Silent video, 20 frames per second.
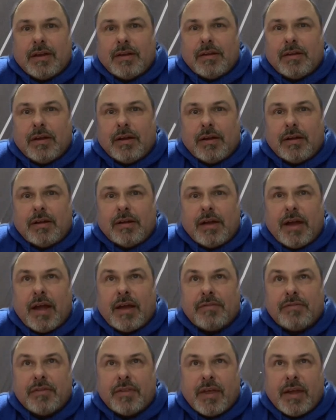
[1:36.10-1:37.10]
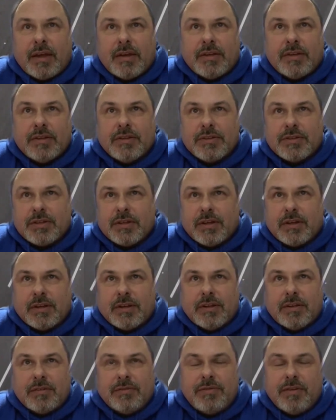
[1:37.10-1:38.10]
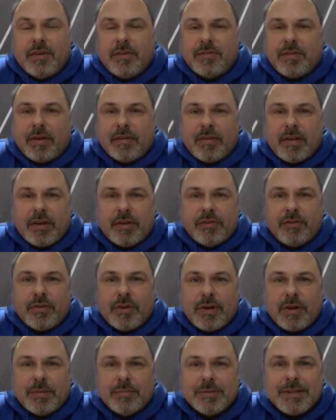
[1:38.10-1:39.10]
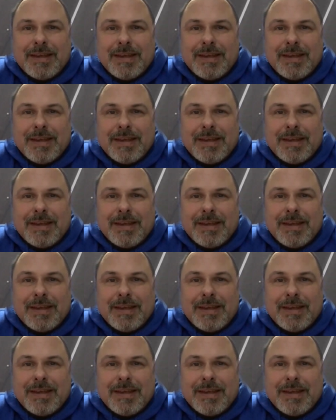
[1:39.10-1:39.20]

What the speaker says: After that is 55-gallon drums.